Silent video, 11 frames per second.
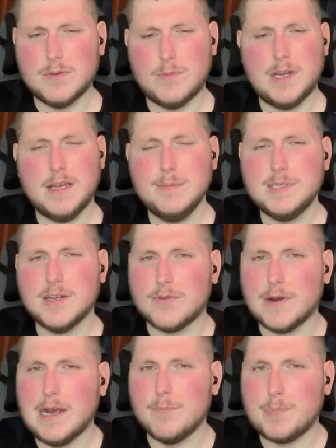when it comes to
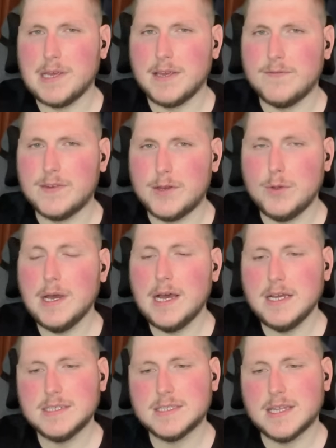ground beef, do you
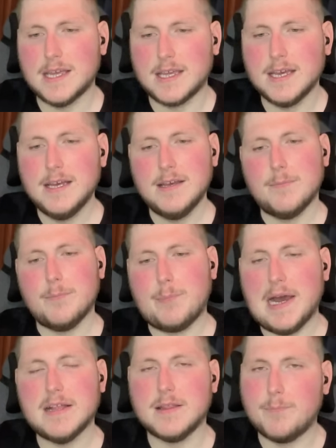guys, like,
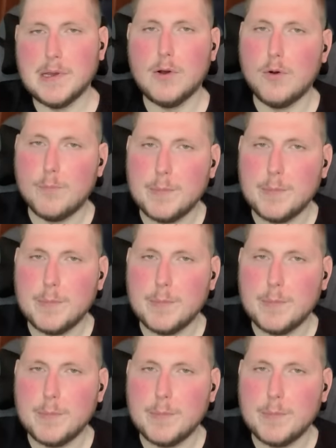buy the big old